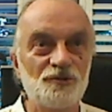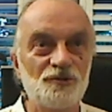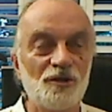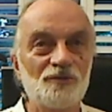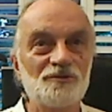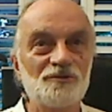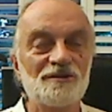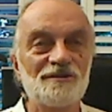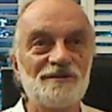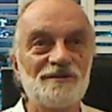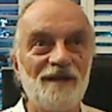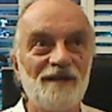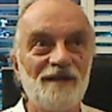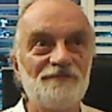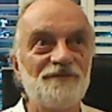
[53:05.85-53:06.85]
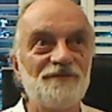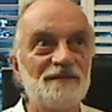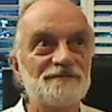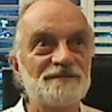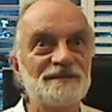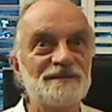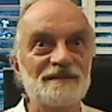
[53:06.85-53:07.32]
don't love
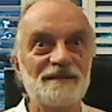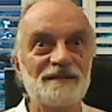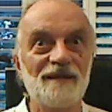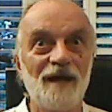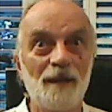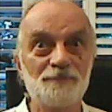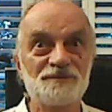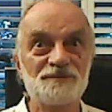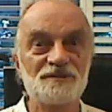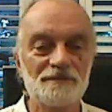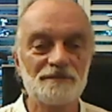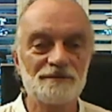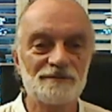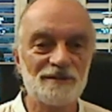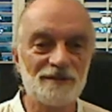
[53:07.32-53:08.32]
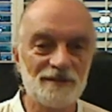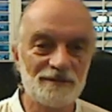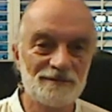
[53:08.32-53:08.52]
everything absolutely.